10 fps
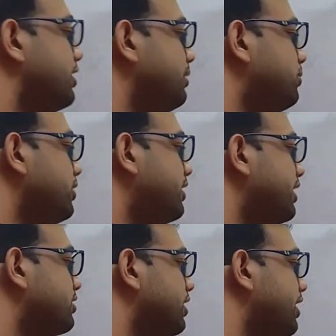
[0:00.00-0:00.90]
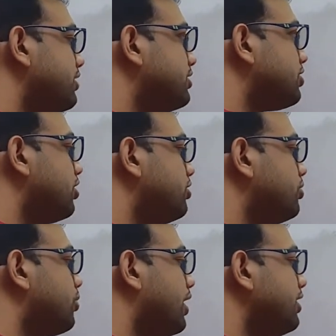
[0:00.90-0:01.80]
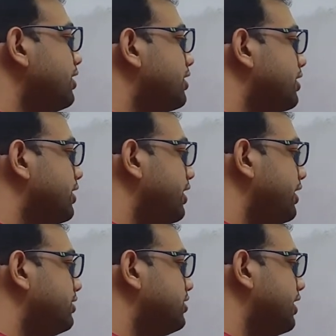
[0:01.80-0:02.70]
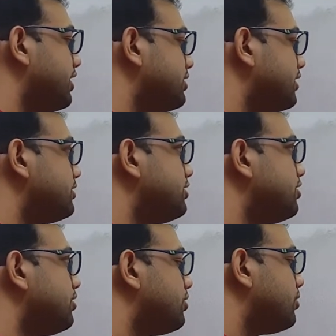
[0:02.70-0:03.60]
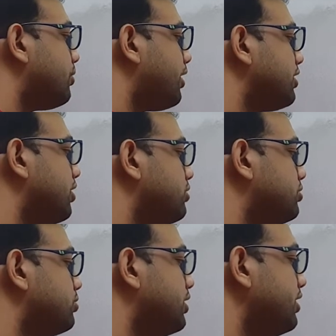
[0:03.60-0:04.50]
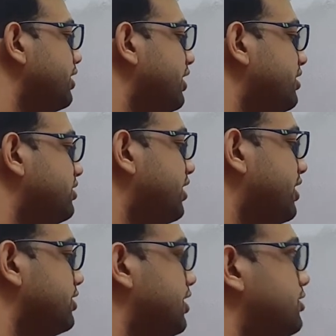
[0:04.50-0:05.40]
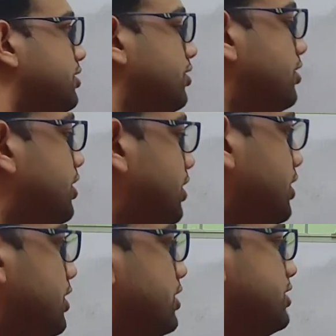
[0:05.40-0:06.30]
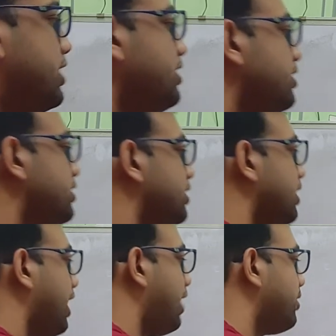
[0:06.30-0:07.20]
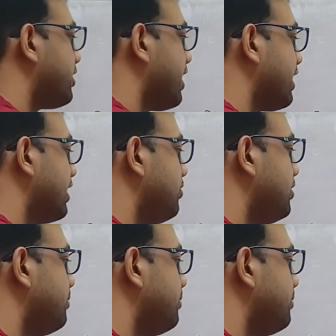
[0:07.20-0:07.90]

if we take x equal to 1, it is greater than 0, y equals to 1, it is greater than 0, then our angle will